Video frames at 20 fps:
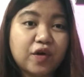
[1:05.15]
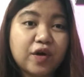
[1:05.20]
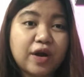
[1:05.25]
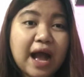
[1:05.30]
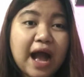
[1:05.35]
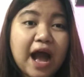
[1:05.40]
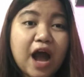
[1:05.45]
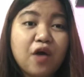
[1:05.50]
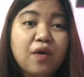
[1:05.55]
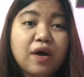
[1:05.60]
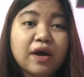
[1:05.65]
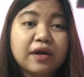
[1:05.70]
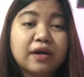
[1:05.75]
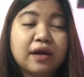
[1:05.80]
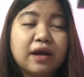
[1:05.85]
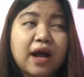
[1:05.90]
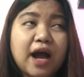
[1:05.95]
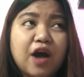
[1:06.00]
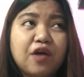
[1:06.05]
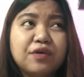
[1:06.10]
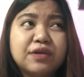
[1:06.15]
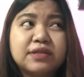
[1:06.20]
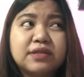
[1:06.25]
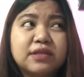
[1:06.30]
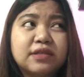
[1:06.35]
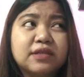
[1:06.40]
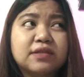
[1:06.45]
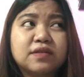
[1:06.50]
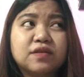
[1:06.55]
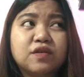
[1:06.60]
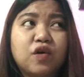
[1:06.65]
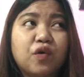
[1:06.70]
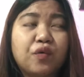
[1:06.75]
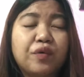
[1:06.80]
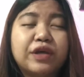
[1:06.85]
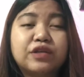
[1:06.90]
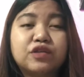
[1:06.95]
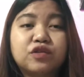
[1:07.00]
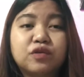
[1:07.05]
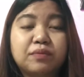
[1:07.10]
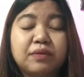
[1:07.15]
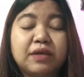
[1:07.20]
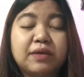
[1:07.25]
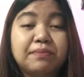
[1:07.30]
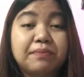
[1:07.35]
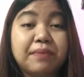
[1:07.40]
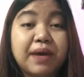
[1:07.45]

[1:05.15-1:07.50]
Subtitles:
or how is this going to be